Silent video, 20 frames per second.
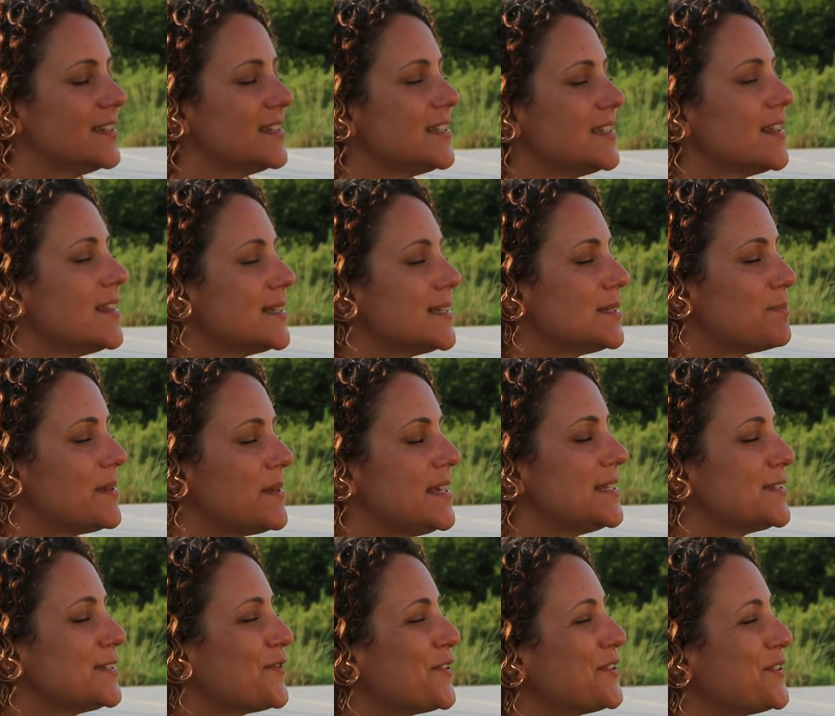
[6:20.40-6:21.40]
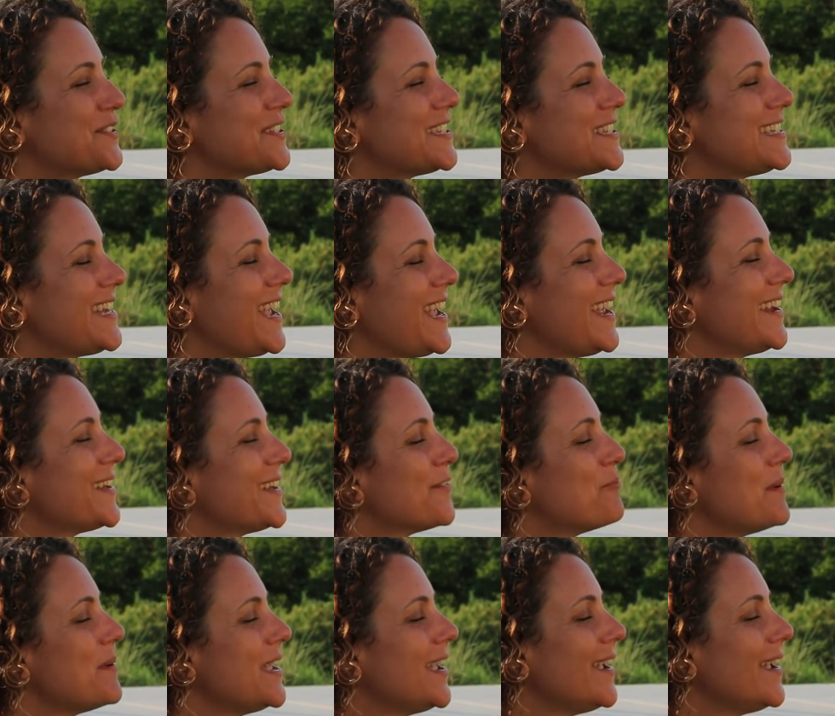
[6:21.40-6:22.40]
to this peaceful state
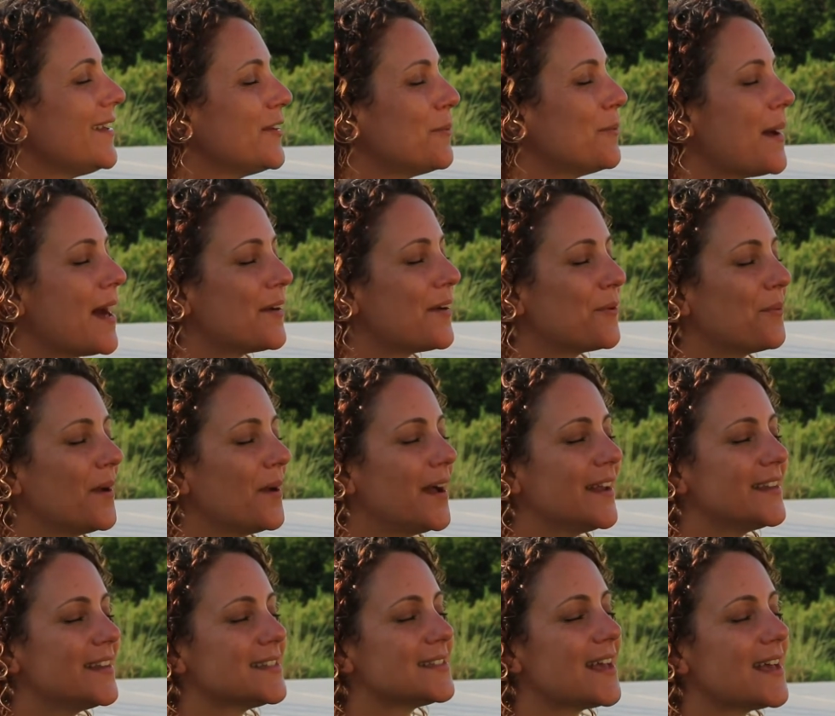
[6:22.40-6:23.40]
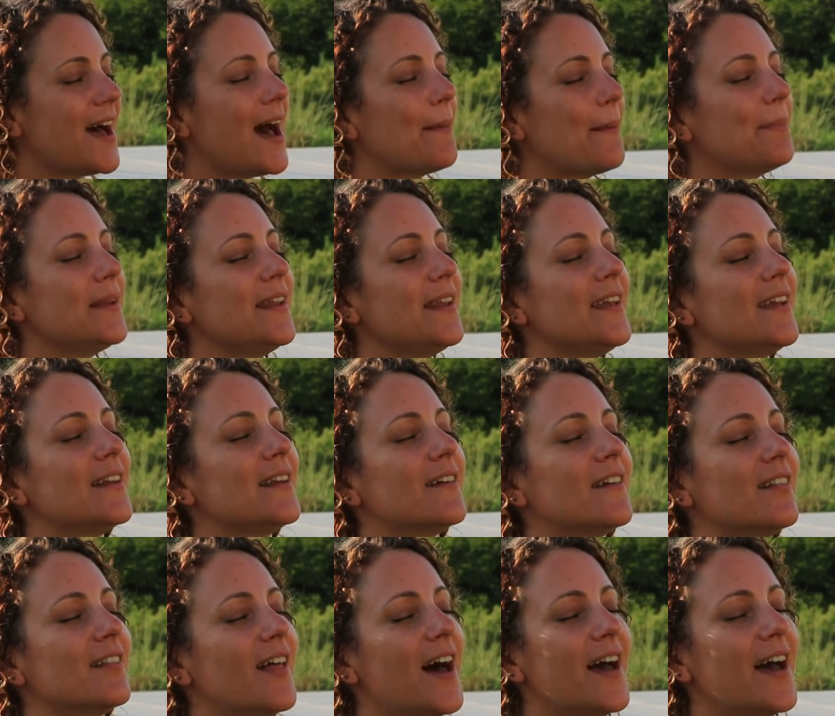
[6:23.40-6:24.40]
of being, no matter what is happening in
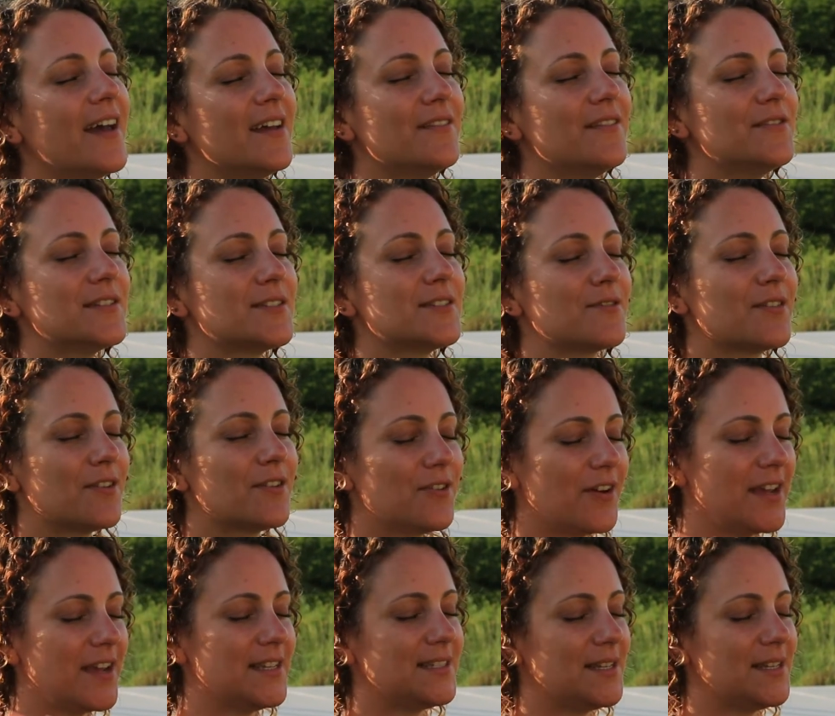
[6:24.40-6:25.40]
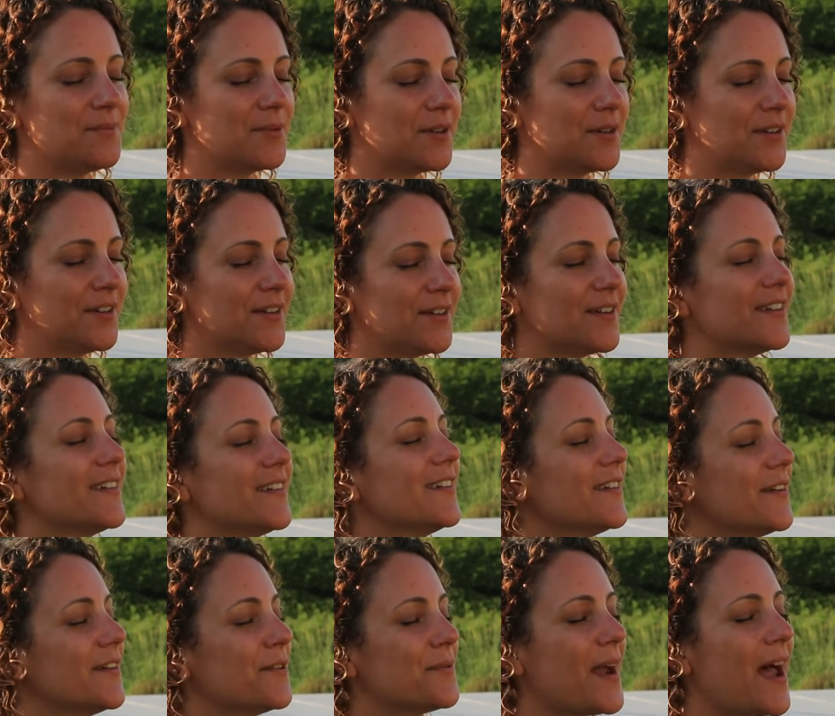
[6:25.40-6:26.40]
our lives or the crazy world
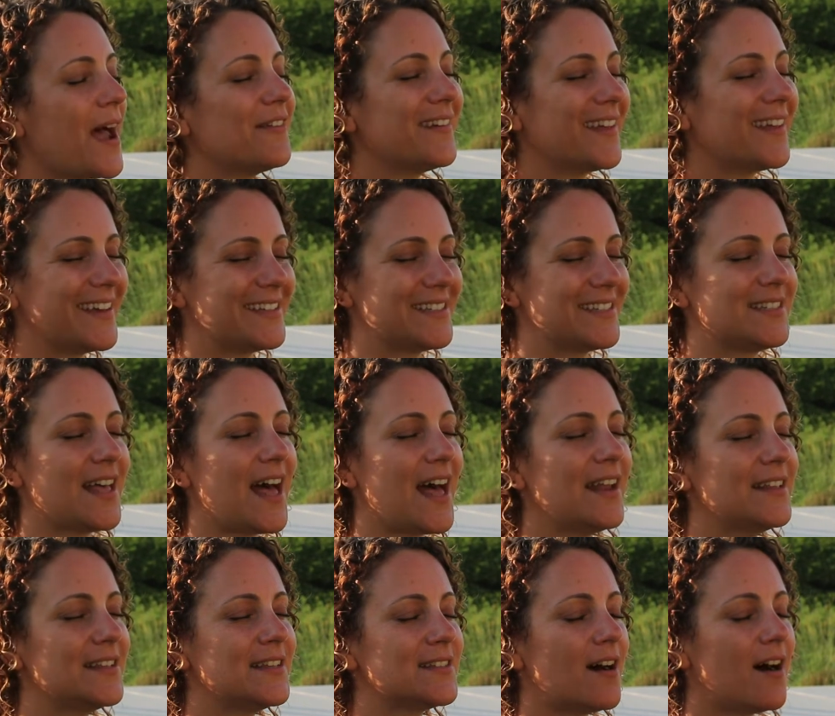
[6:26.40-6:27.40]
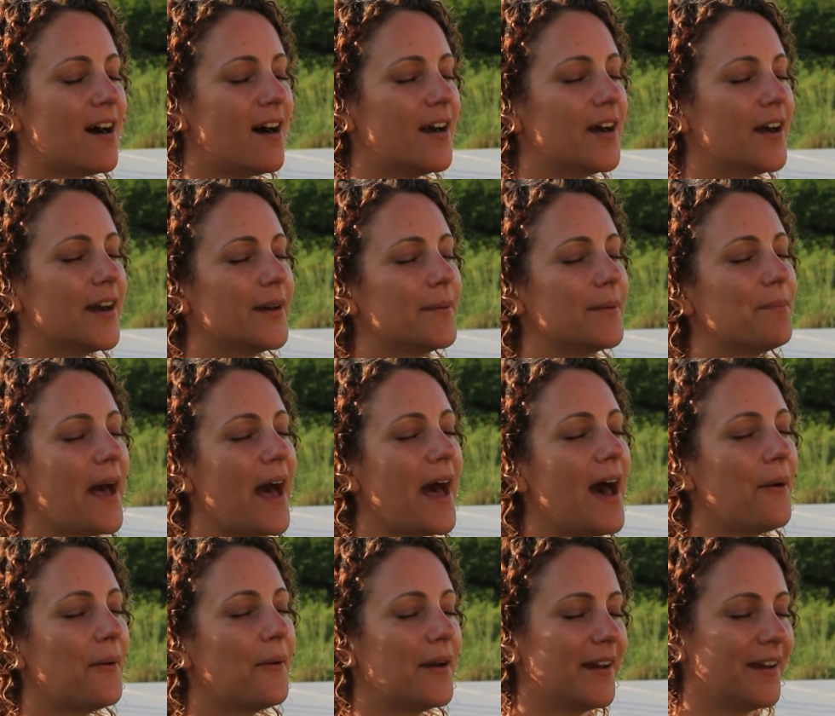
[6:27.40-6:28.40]
around us. That is our
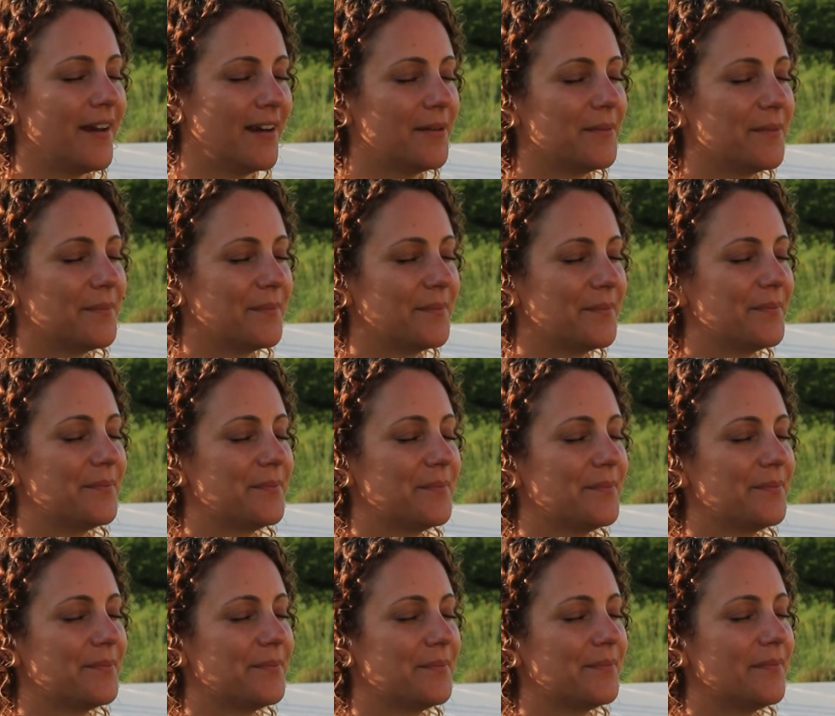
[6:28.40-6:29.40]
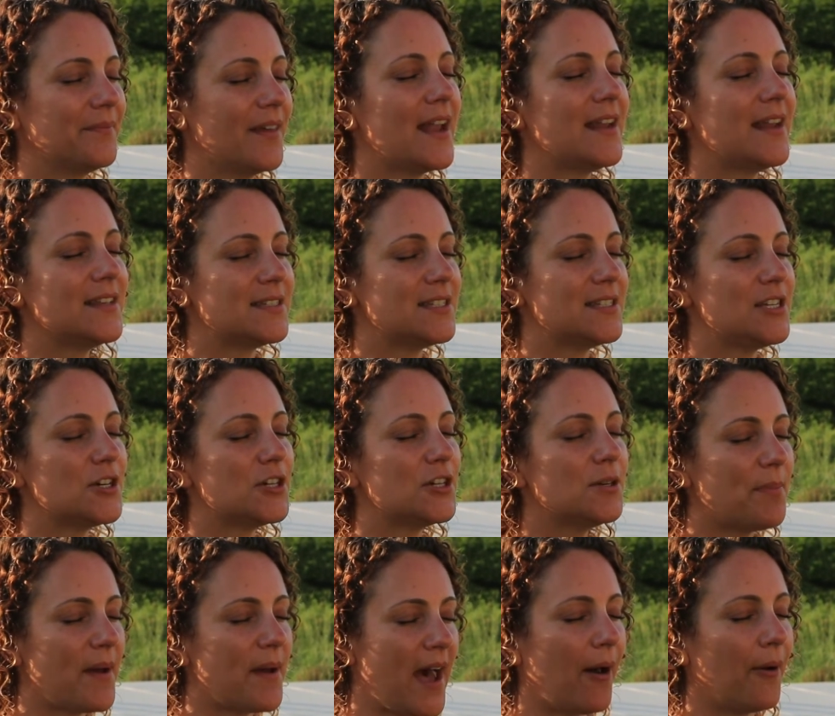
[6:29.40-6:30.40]
power. That is
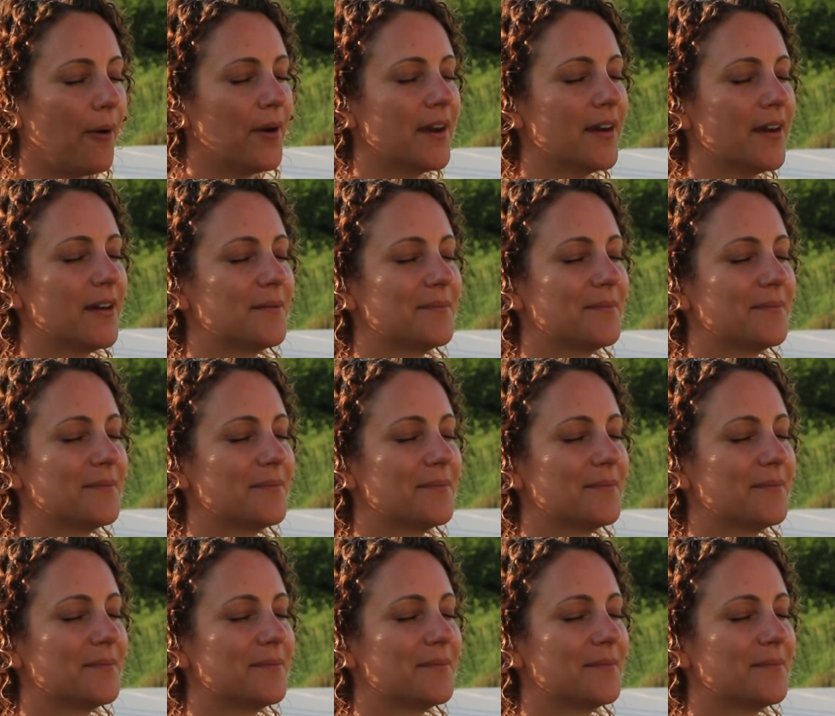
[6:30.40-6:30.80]
your power.